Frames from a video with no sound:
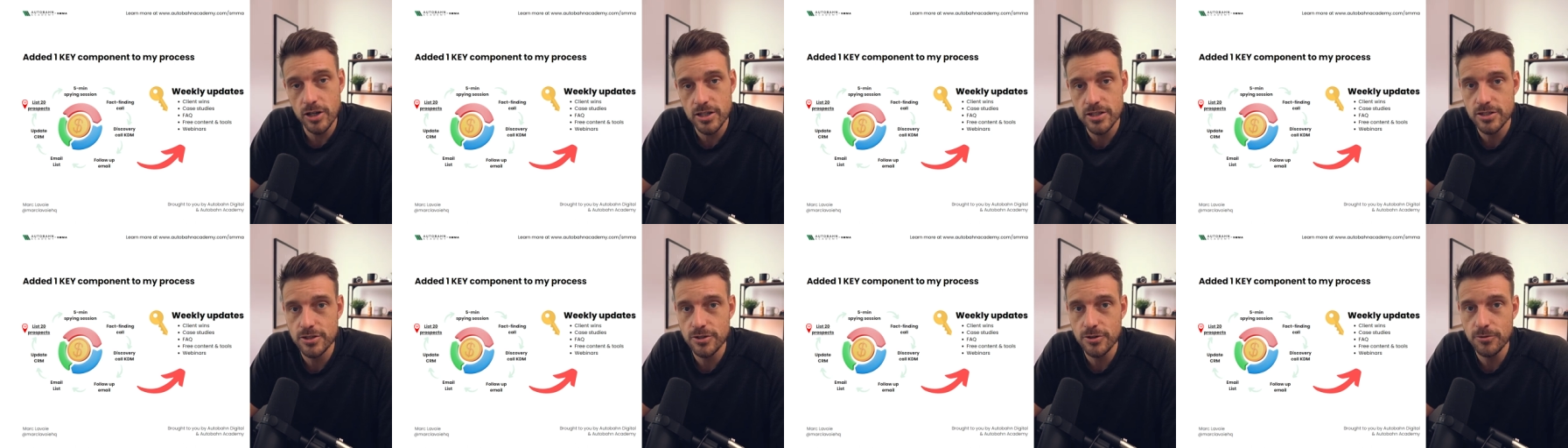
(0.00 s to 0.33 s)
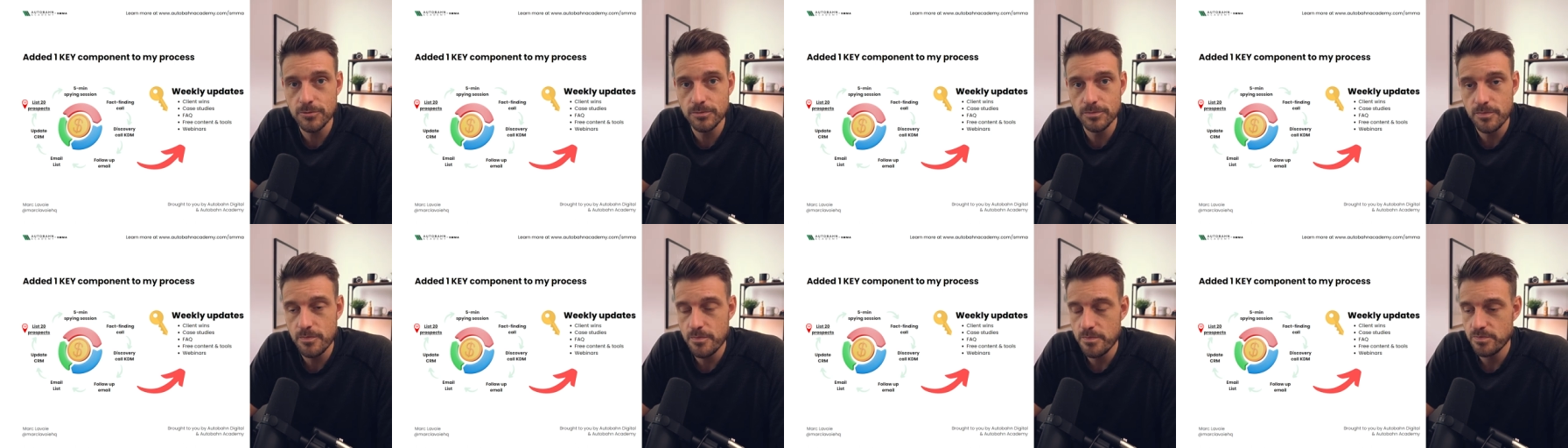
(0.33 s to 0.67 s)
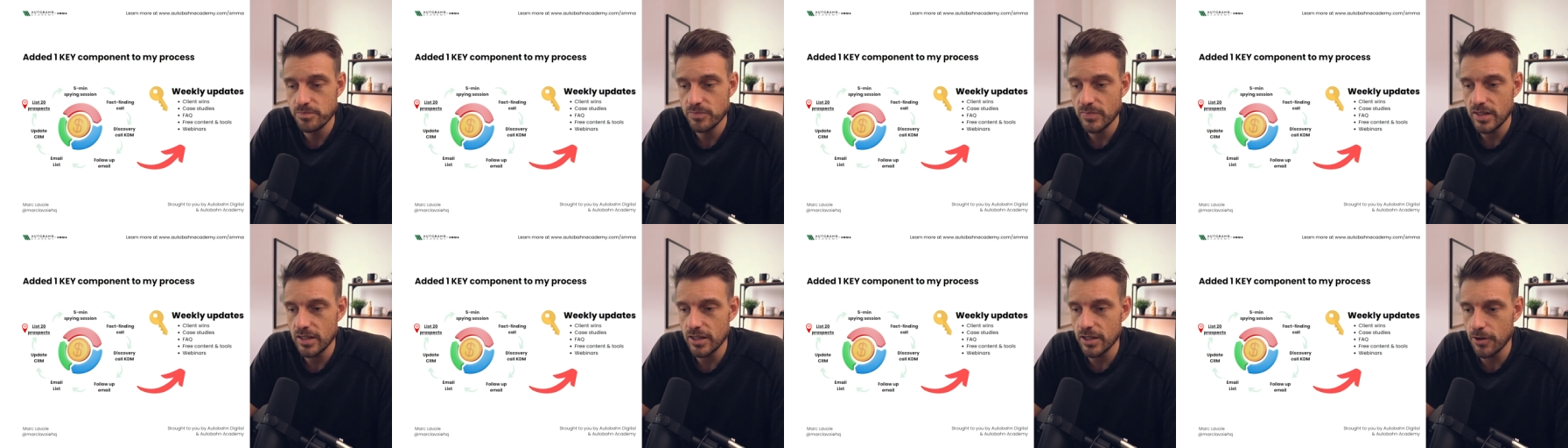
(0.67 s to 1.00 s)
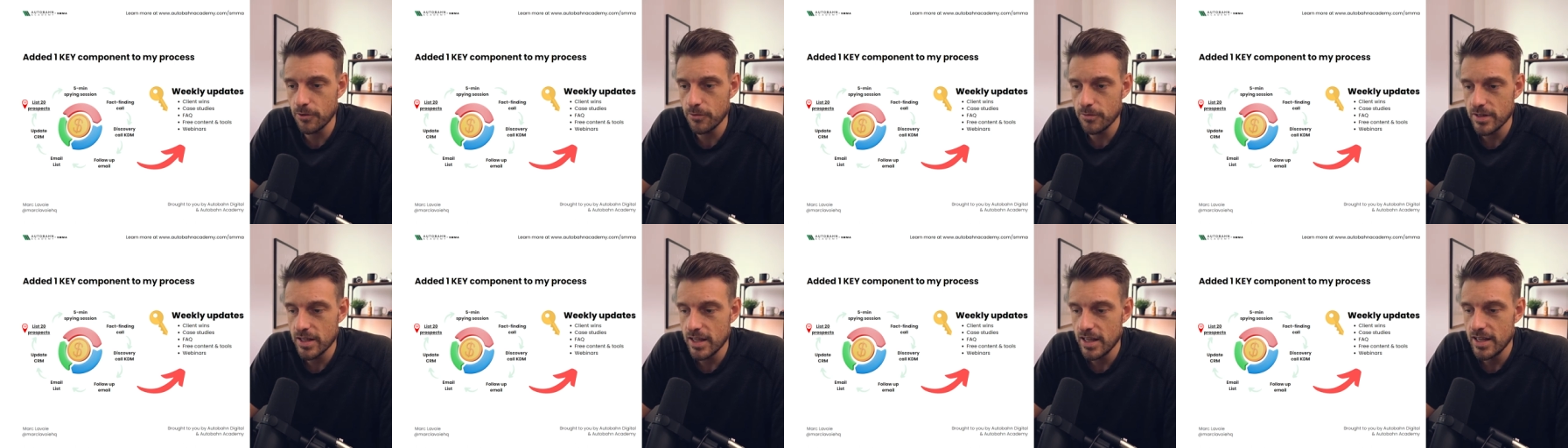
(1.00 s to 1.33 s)
trust you, you
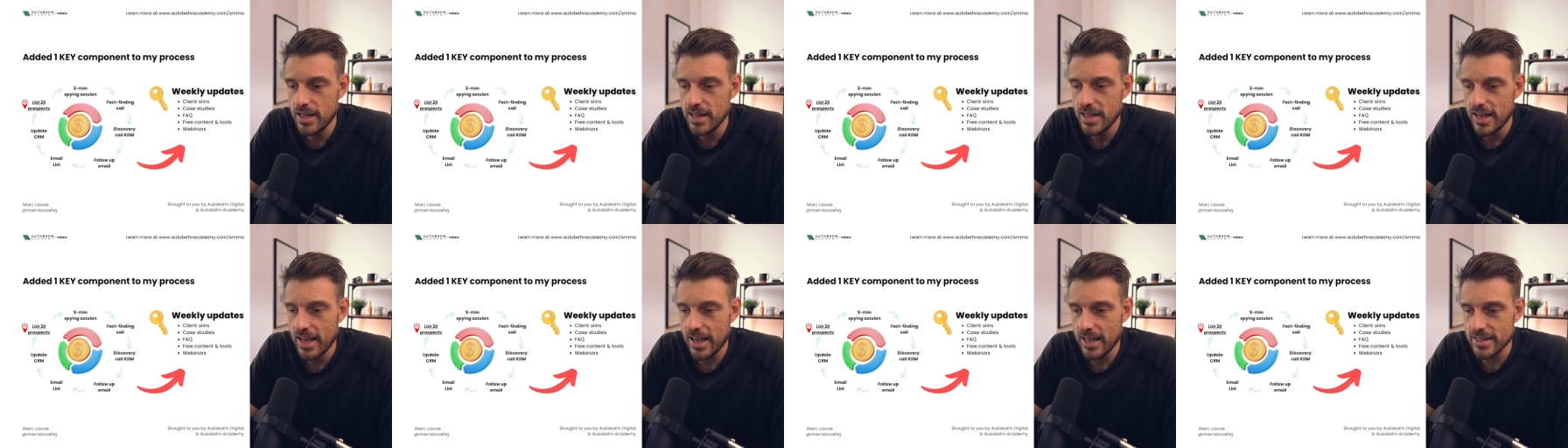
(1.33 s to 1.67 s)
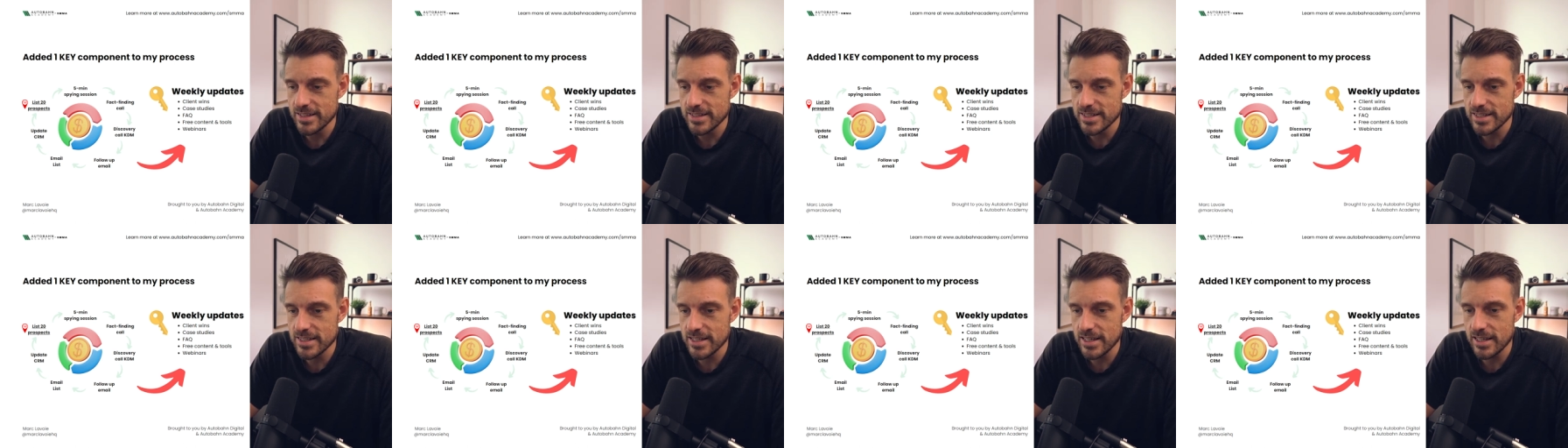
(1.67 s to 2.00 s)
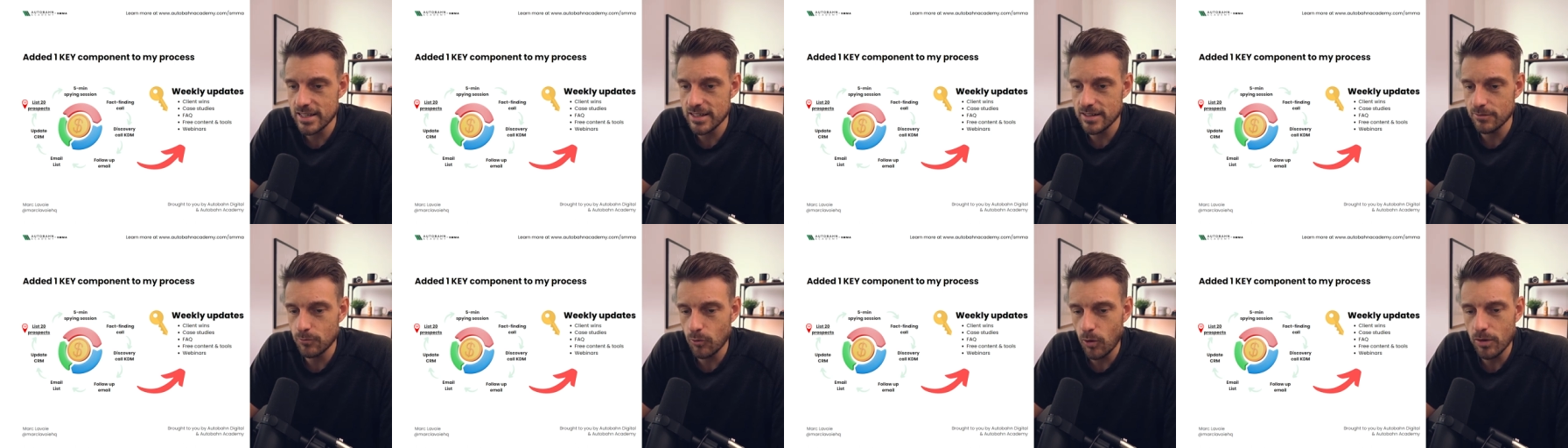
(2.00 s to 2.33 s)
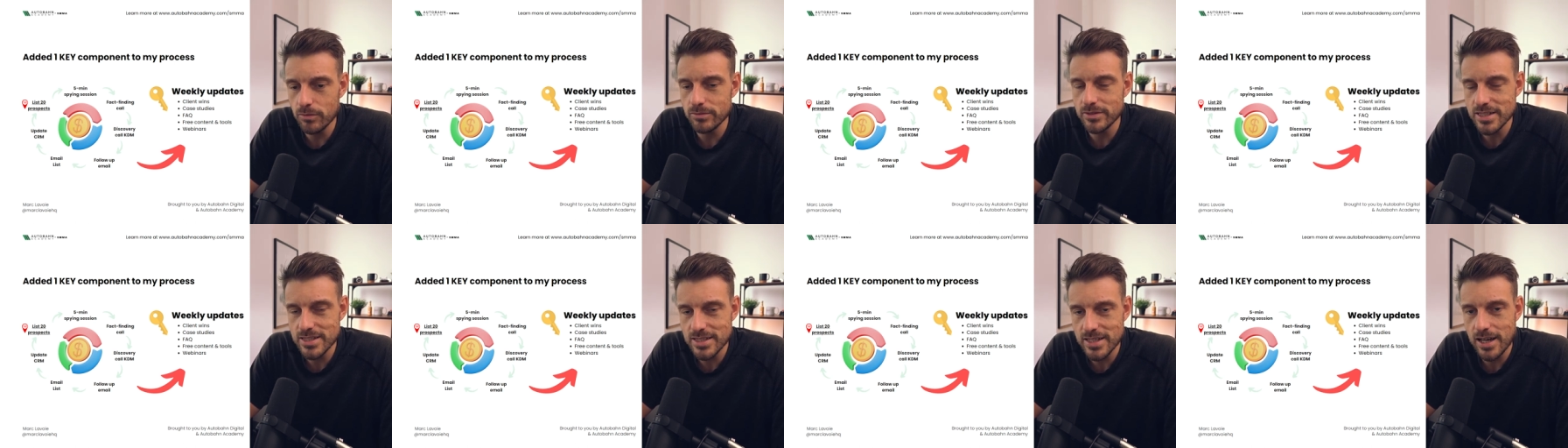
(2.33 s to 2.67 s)
know, and see,
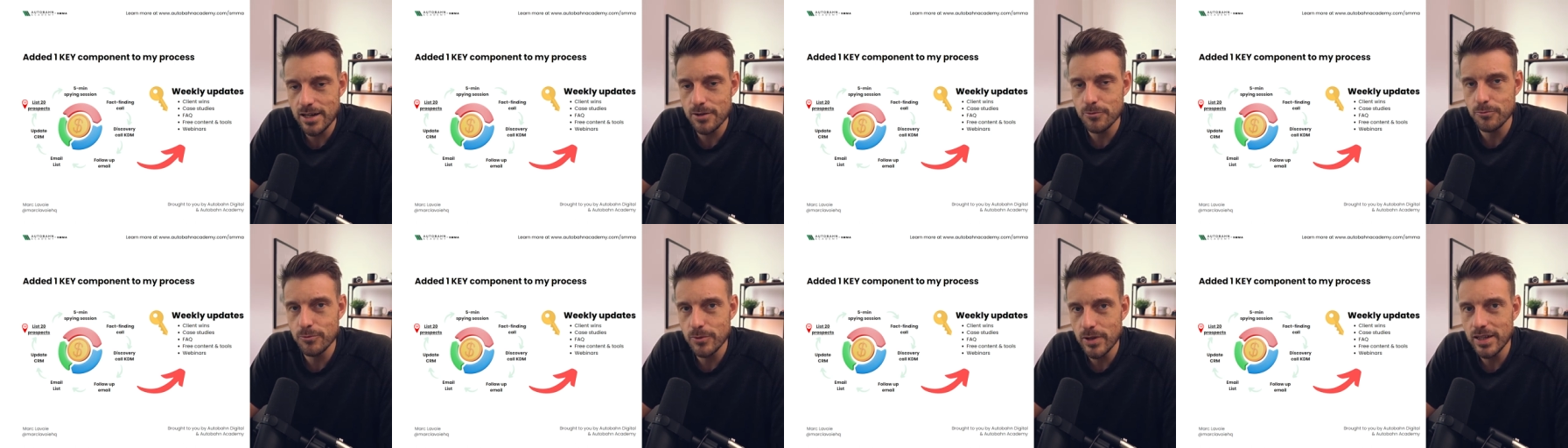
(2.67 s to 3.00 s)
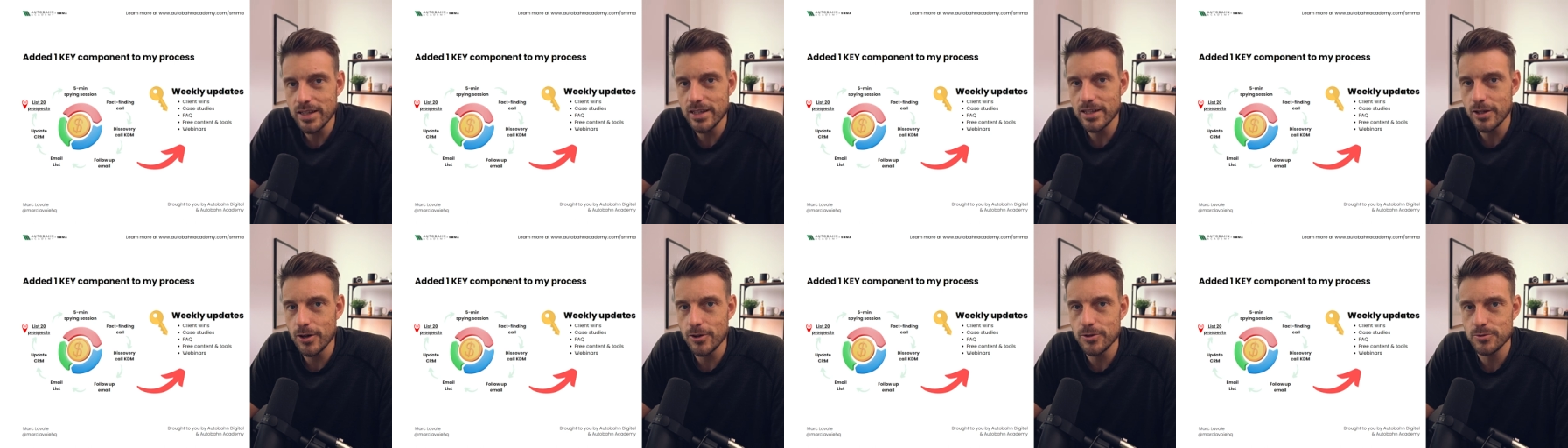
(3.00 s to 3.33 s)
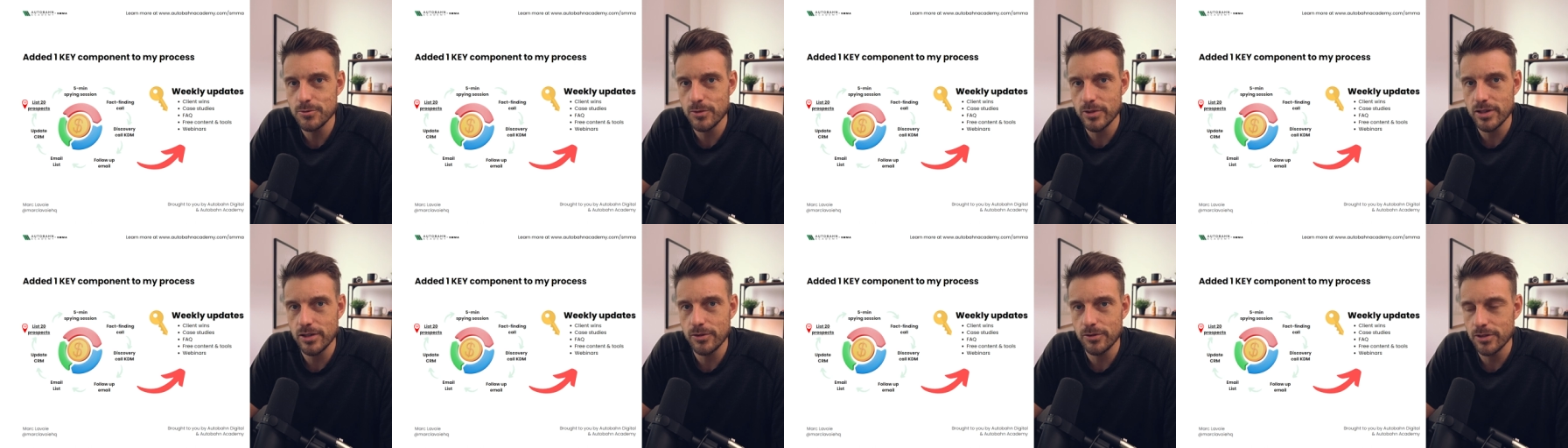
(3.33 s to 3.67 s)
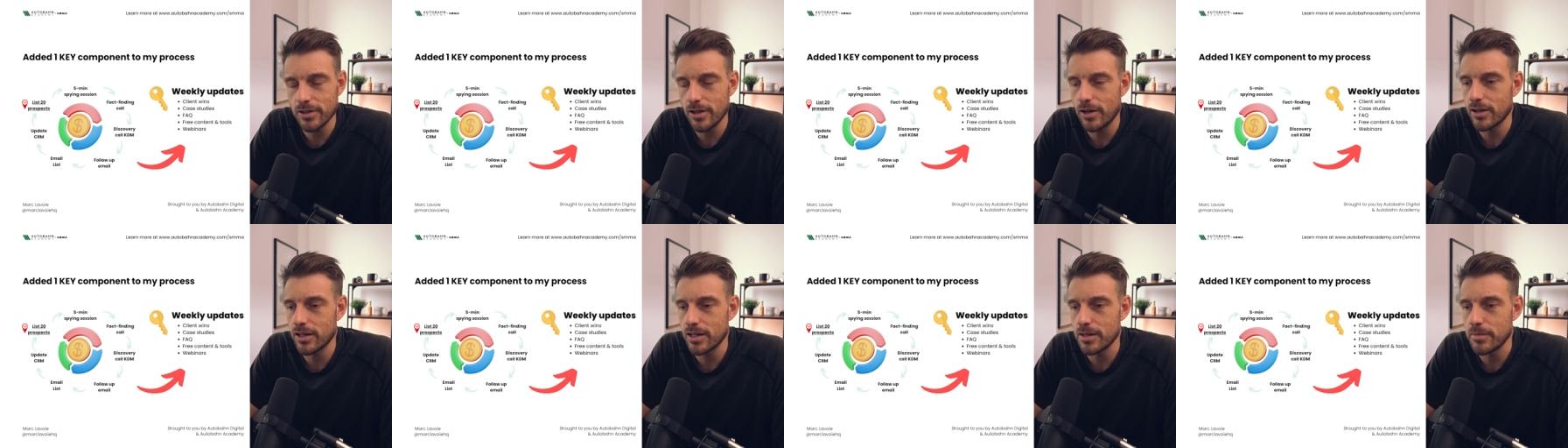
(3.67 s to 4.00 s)
well, this guy really knows what they're
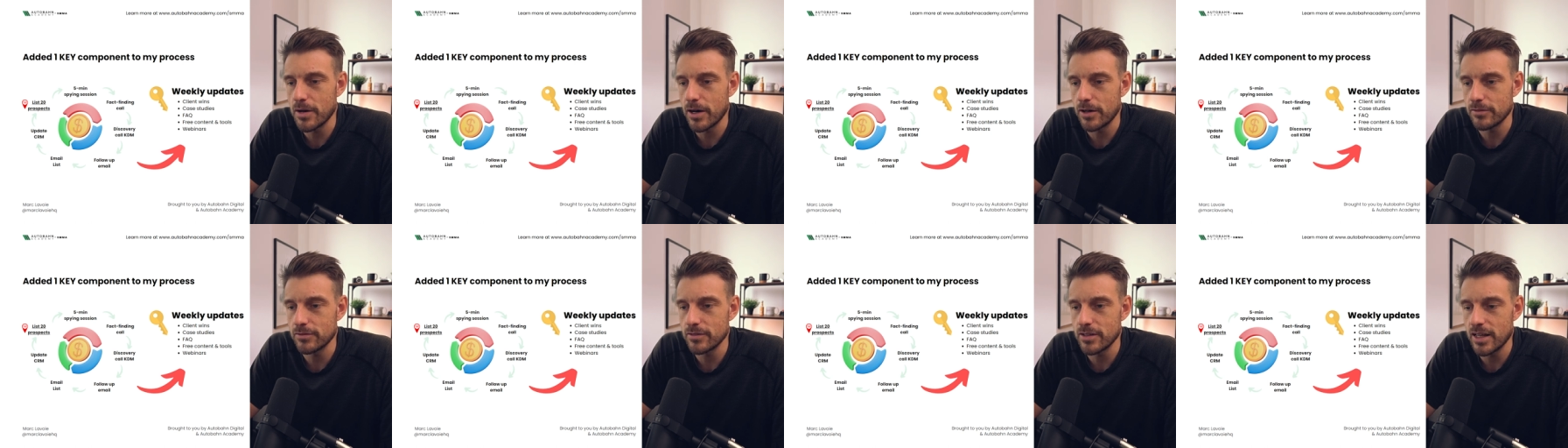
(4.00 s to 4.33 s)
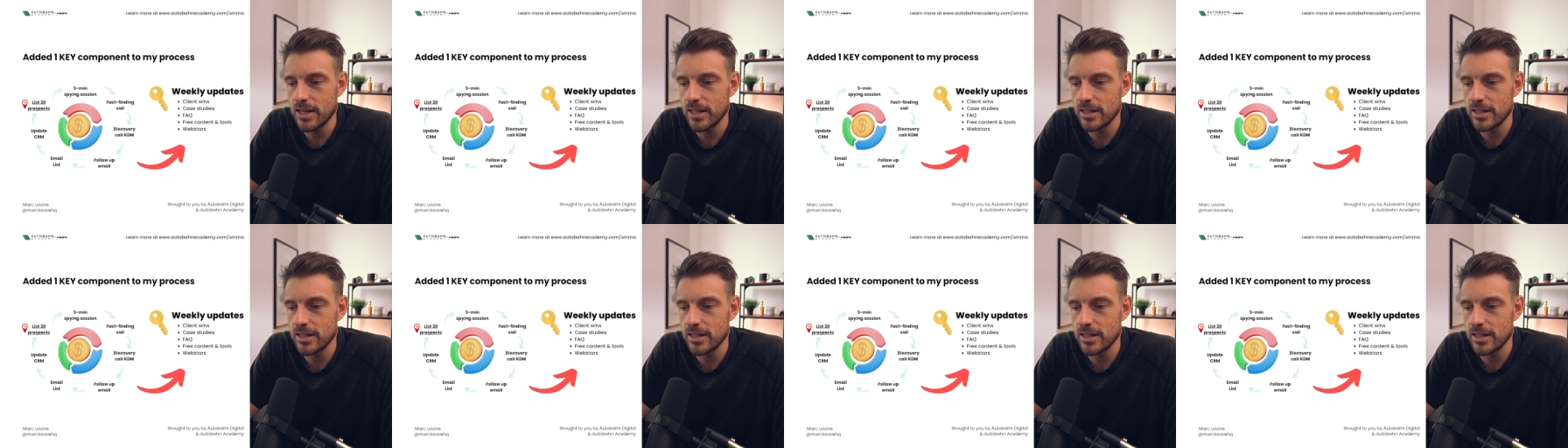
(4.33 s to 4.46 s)
talking about.